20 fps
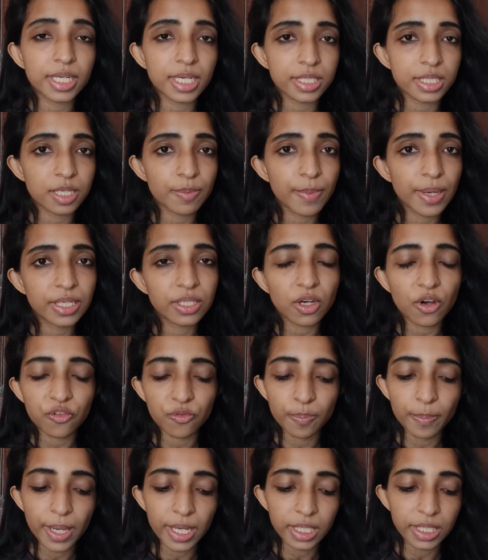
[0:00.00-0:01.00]
testament
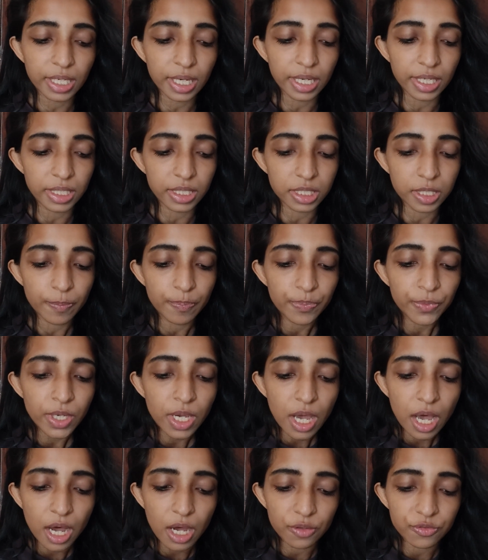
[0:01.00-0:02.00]
of mankind.
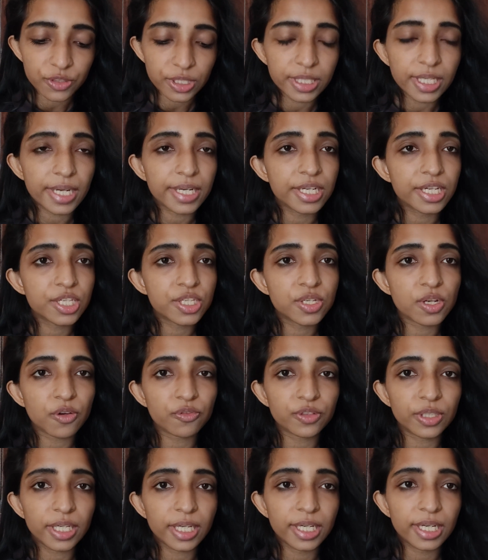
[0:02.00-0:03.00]
After the addition
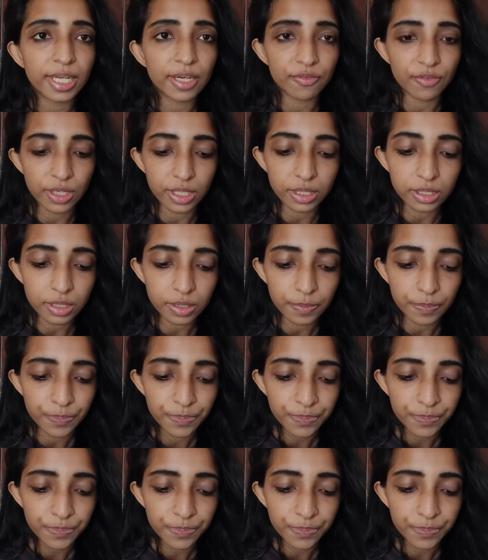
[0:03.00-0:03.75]
of the 11